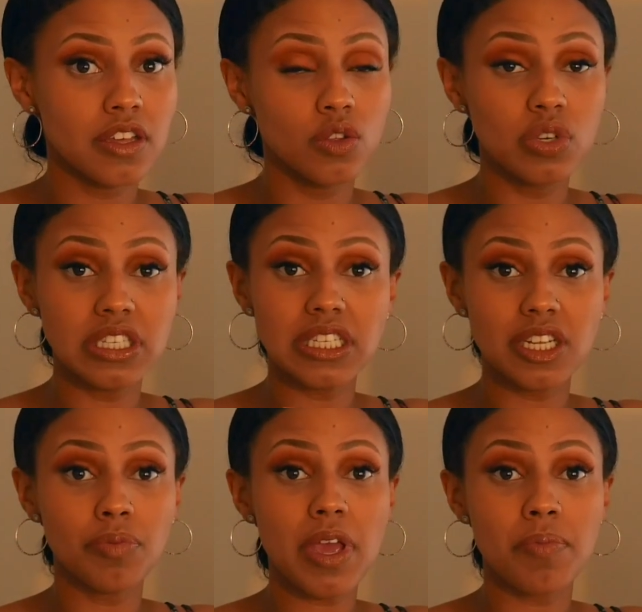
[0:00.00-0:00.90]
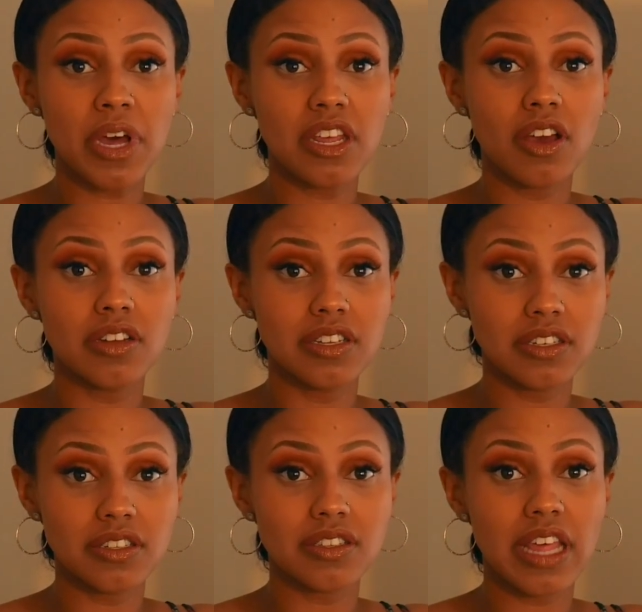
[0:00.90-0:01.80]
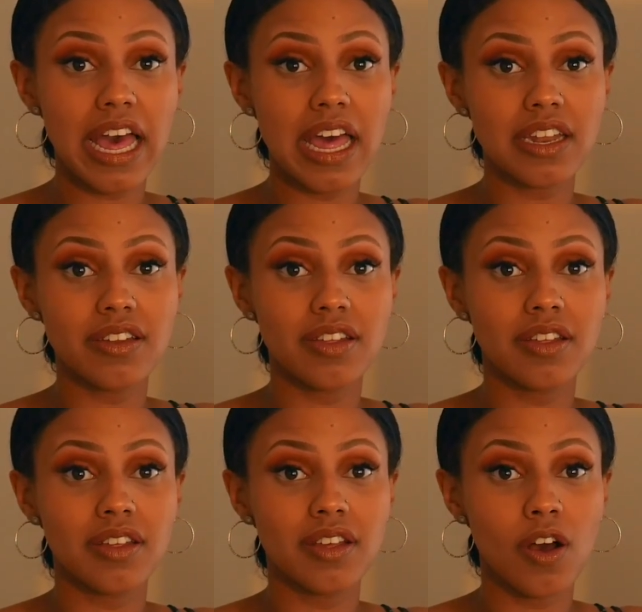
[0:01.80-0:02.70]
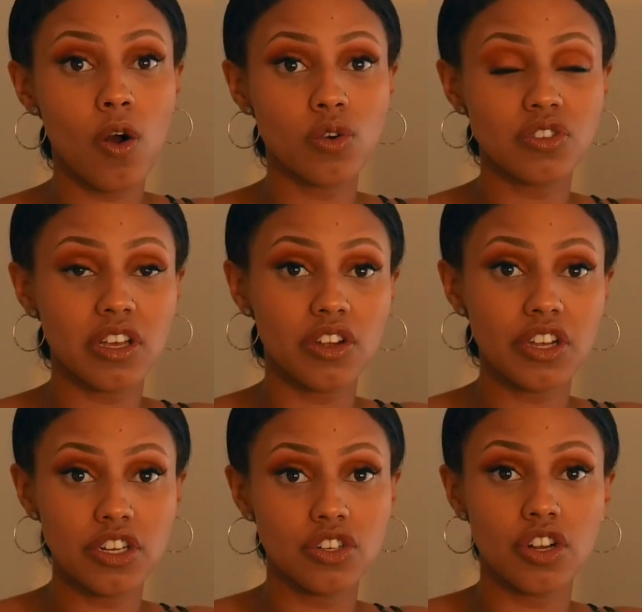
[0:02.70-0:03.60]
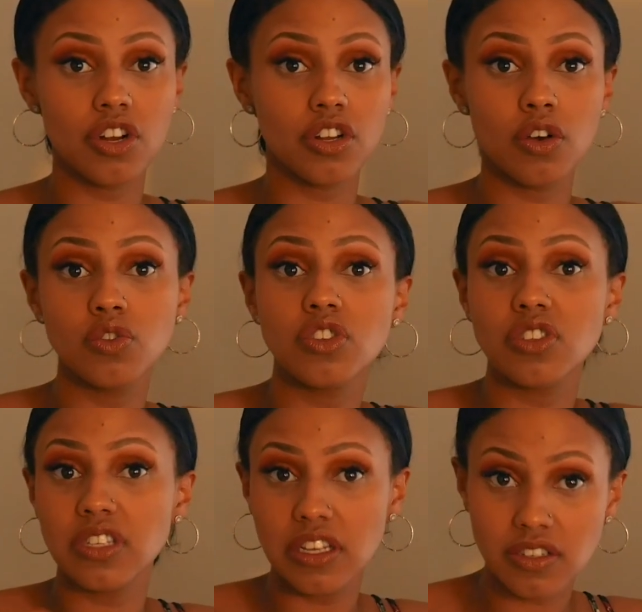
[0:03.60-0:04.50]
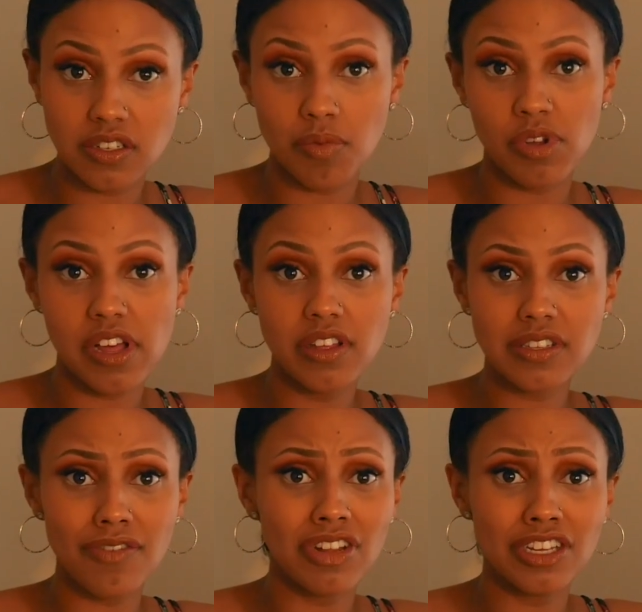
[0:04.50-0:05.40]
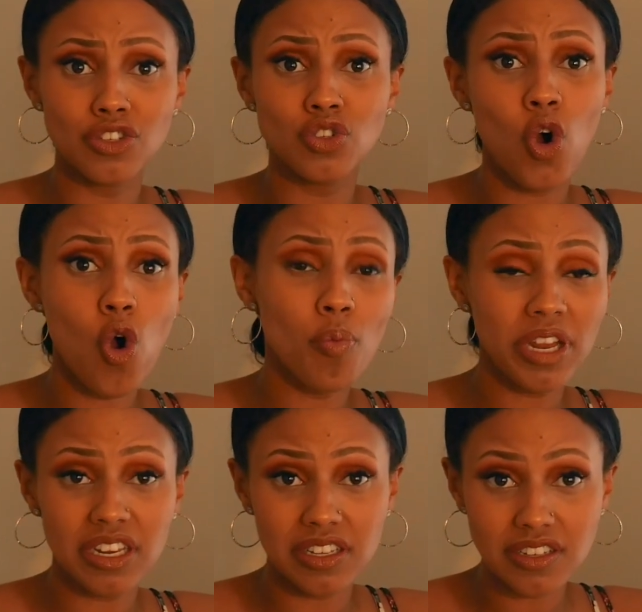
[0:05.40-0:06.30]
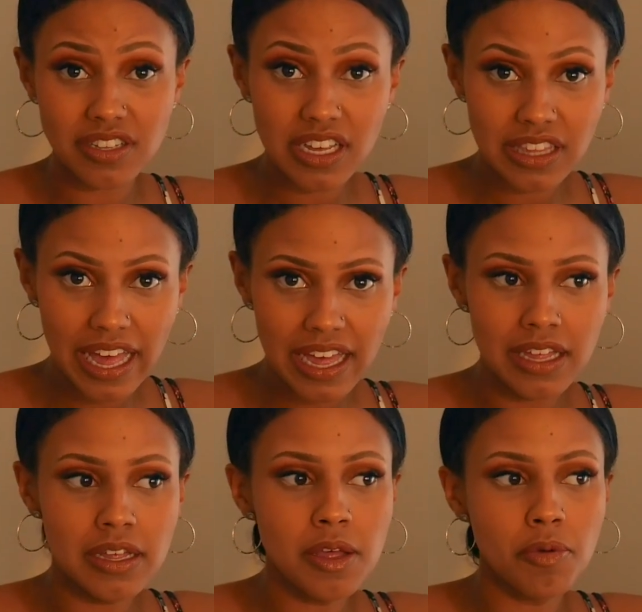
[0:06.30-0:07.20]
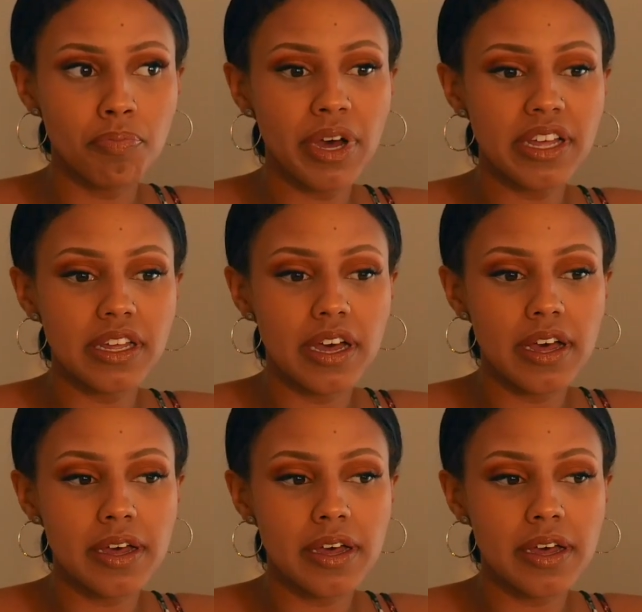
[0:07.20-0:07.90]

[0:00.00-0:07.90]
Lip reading: you can still make money on deals that a wholesaler in turn goes and sells to someone else. I've done so many deals like that, but